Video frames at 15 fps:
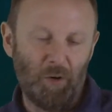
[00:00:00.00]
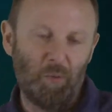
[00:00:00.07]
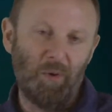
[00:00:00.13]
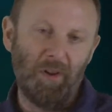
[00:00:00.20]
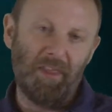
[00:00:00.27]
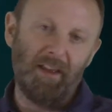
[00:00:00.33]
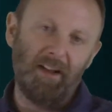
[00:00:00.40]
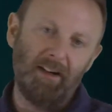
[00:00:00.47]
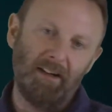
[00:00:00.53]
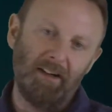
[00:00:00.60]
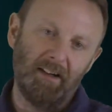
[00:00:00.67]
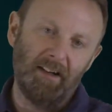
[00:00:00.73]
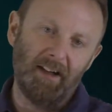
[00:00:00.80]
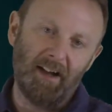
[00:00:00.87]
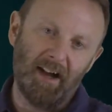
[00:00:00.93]
within
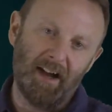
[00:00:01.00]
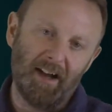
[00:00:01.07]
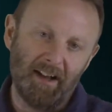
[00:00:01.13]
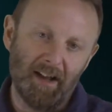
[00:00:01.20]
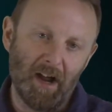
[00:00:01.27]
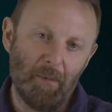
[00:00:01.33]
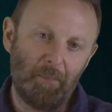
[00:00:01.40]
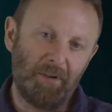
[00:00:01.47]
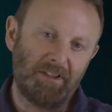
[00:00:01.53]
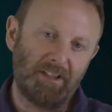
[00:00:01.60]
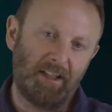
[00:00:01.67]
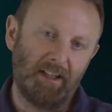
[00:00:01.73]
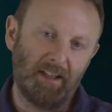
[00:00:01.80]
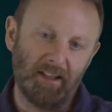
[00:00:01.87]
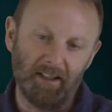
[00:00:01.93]
a
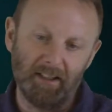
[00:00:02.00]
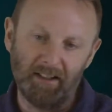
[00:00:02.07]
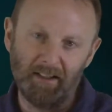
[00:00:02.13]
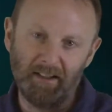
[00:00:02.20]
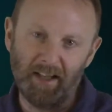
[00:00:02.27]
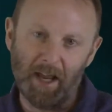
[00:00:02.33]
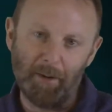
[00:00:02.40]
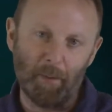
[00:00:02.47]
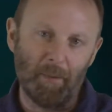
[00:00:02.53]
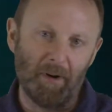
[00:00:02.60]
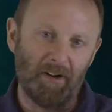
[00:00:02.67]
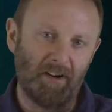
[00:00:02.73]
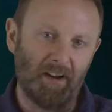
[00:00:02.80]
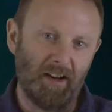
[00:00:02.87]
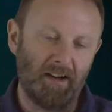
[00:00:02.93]
particular labour
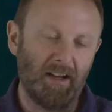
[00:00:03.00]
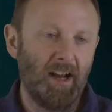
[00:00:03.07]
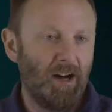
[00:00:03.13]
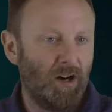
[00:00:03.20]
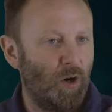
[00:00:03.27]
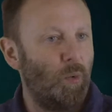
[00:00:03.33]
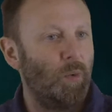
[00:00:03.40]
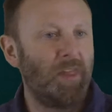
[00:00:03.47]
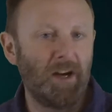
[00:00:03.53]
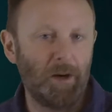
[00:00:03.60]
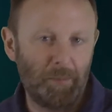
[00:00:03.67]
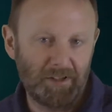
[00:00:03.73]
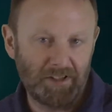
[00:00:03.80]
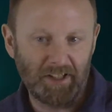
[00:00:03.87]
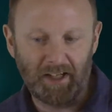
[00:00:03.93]
market or within a
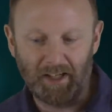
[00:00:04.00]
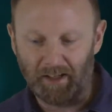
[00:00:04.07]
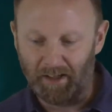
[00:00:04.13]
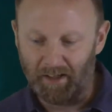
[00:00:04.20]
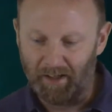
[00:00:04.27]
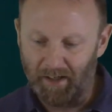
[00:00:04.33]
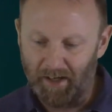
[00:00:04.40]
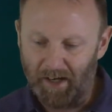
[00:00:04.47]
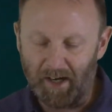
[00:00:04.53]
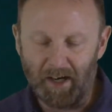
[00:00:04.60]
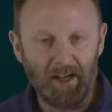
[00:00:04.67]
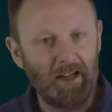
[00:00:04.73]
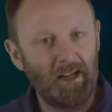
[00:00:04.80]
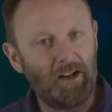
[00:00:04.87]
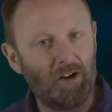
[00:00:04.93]
particular
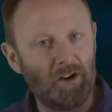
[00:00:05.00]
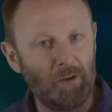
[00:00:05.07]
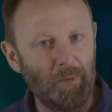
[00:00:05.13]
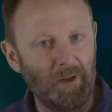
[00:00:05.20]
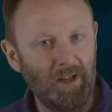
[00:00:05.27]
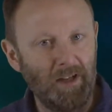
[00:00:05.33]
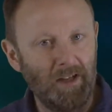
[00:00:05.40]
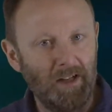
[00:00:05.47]
economy?